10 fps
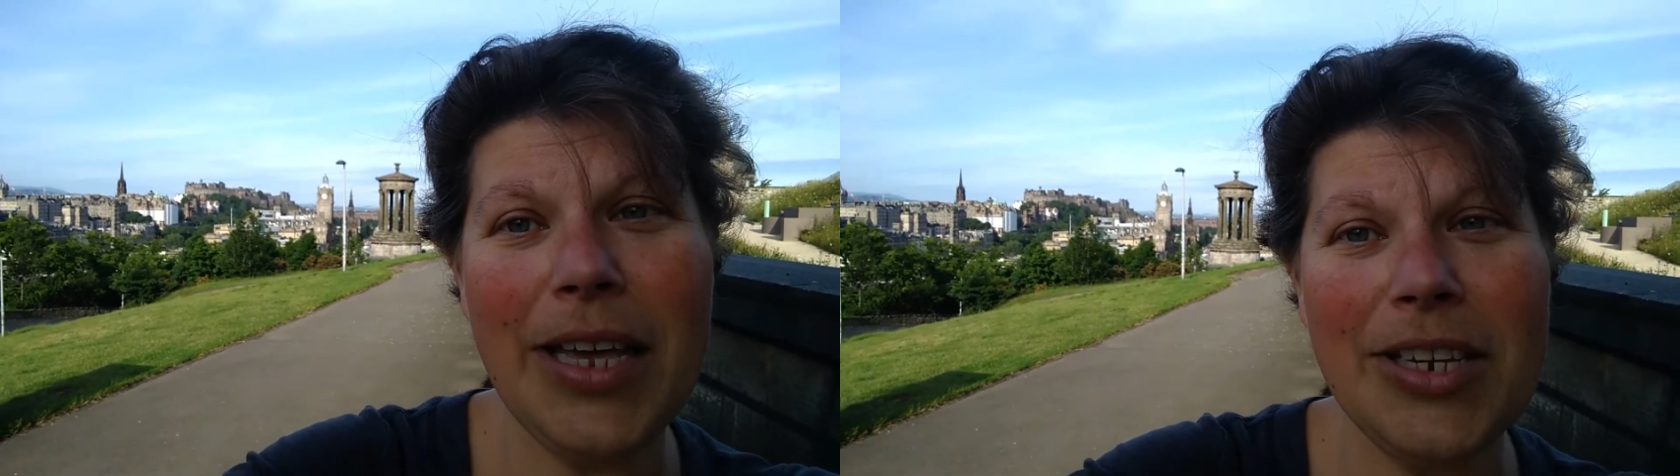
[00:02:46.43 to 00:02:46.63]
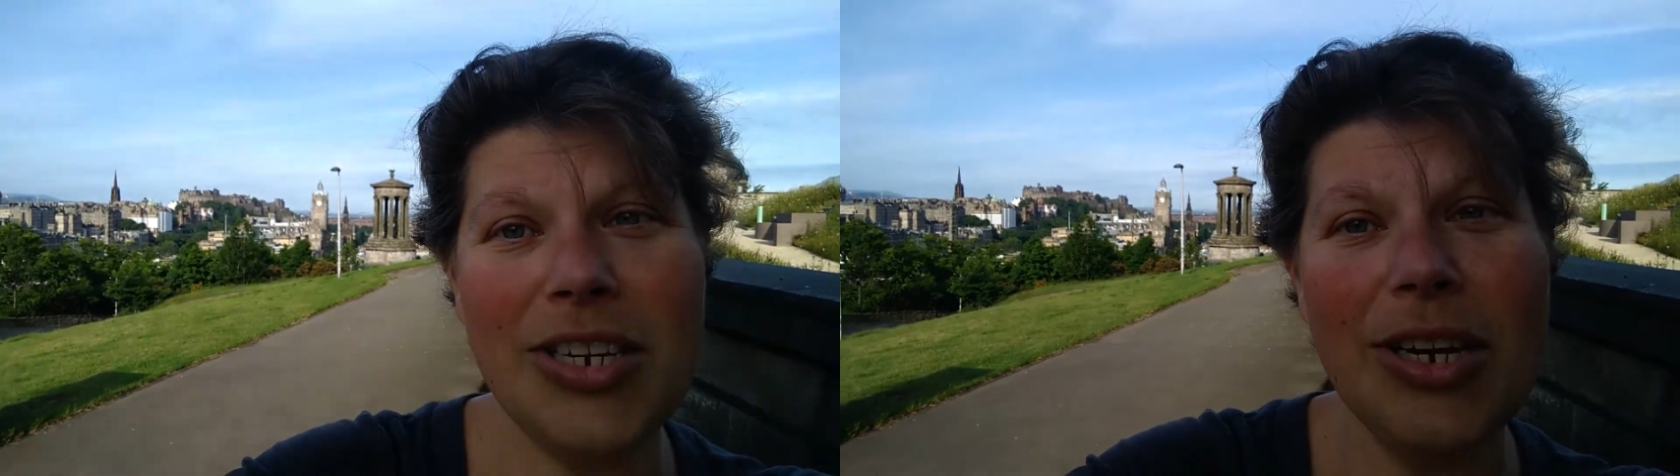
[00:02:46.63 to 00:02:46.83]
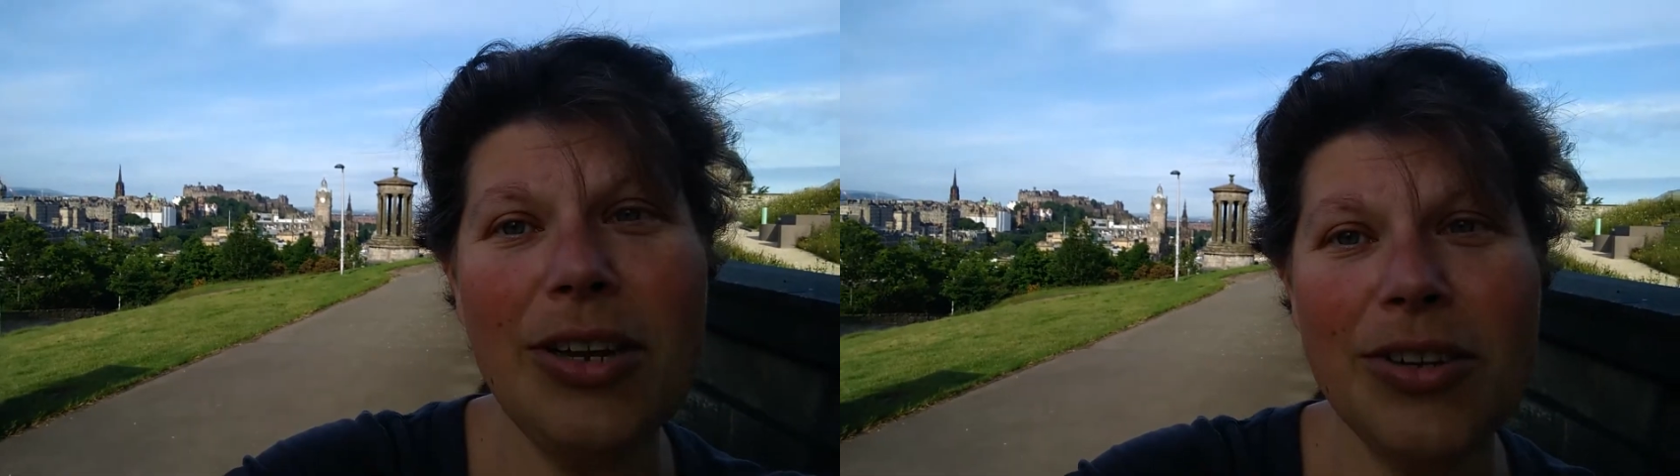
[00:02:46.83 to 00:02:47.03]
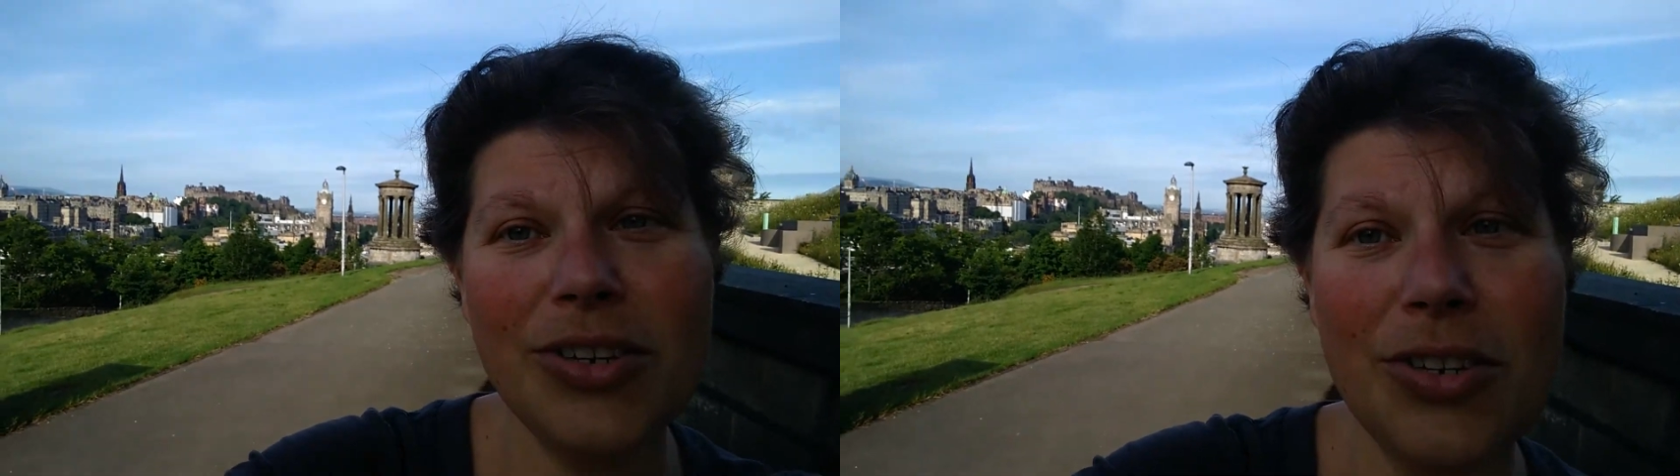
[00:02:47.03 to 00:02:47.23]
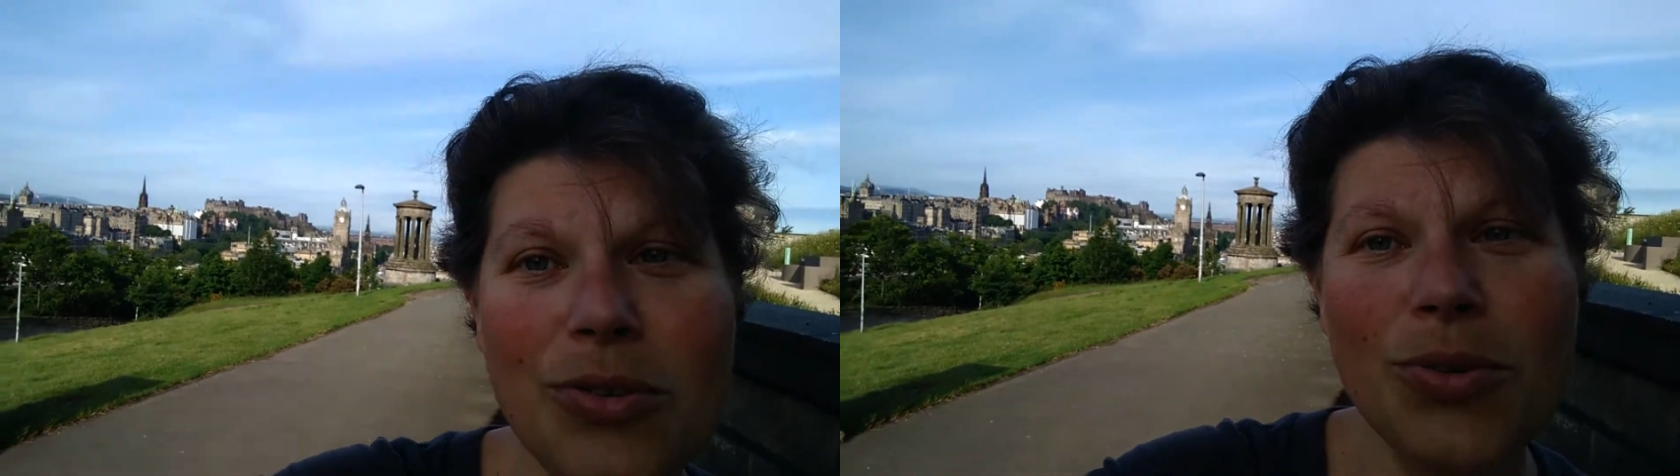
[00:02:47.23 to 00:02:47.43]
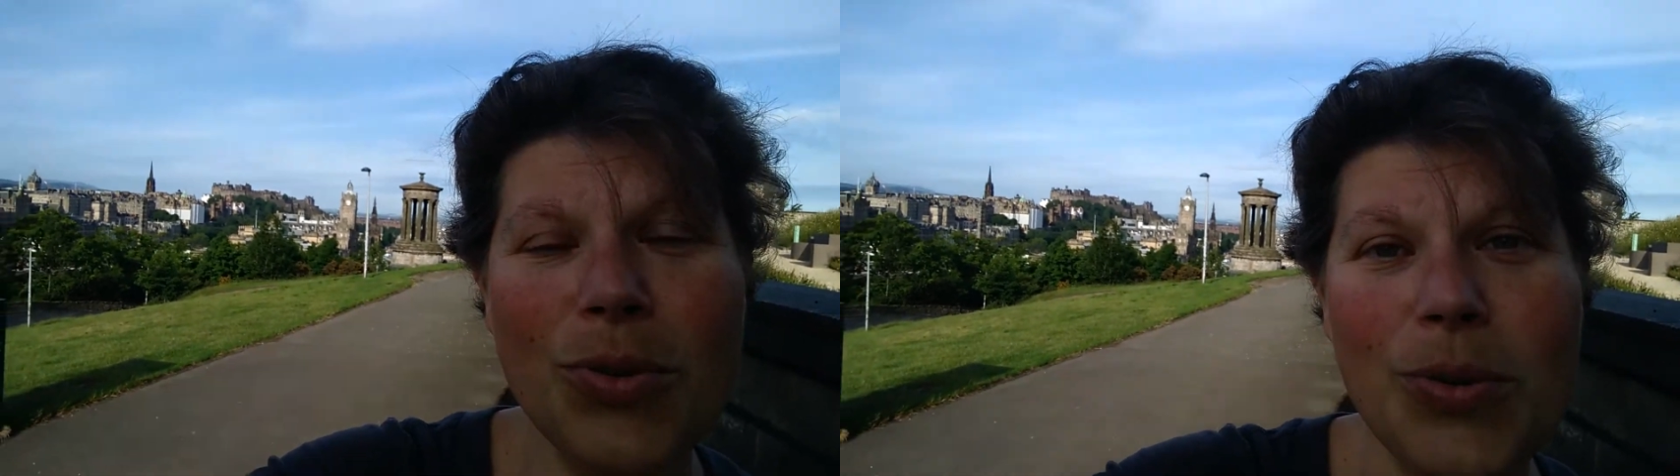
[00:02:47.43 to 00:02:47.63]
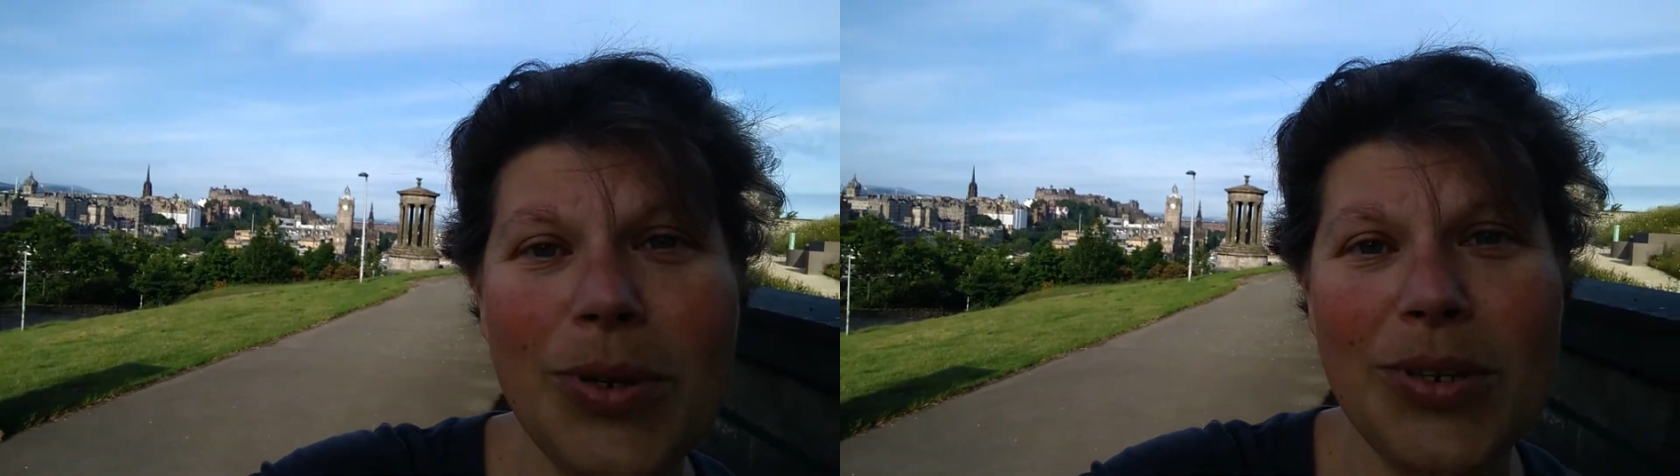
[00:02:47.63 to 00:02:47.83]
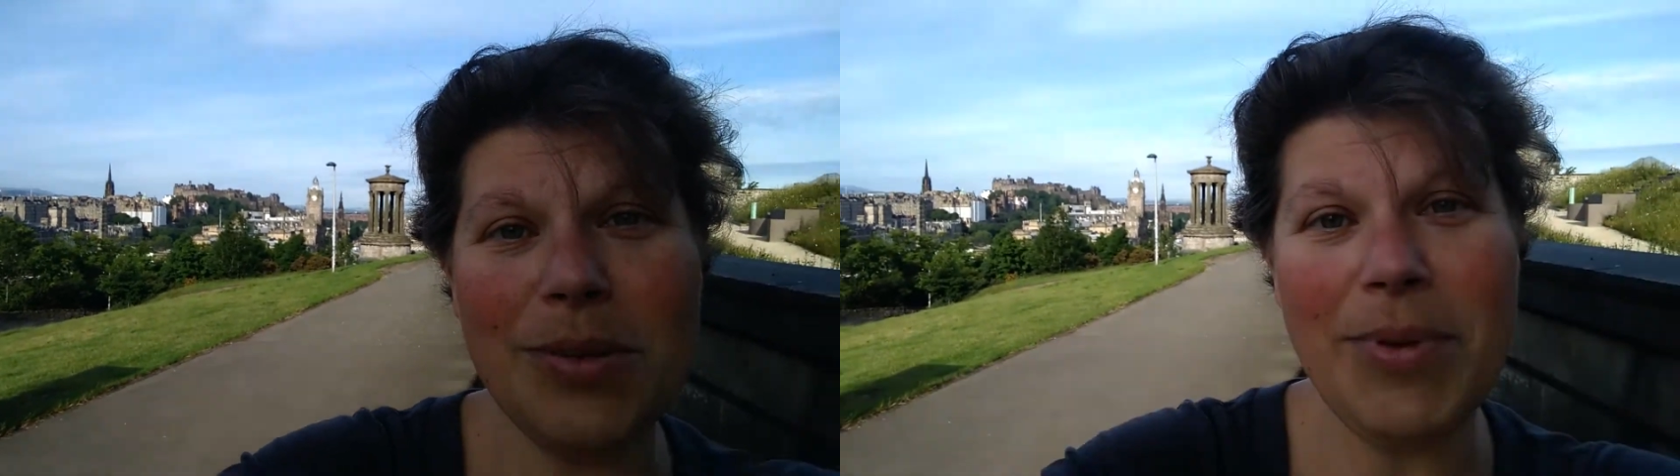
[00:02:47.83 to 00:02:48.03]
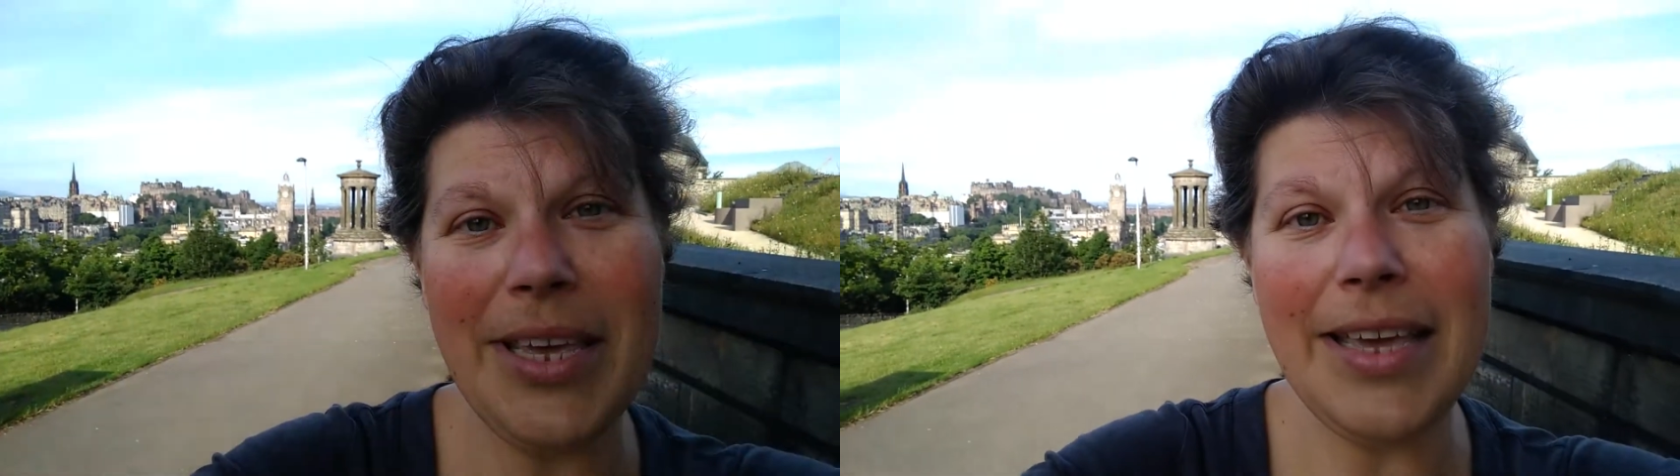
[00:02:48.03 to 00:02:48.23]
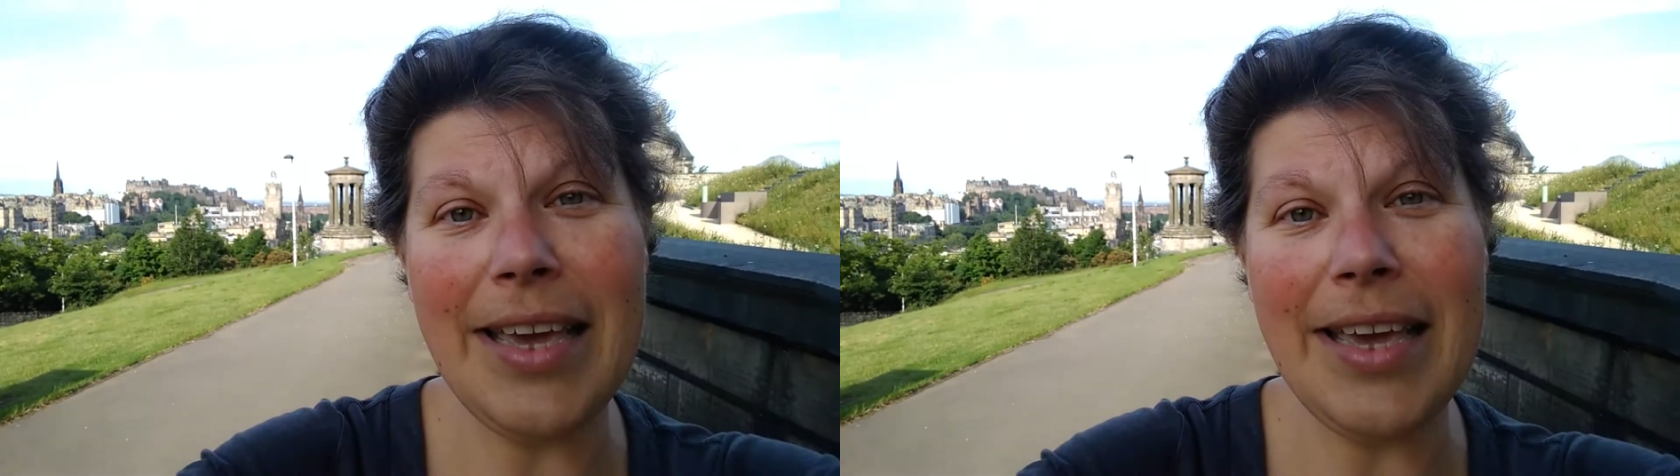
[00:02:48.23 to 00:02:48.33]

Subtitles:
She looked to all to be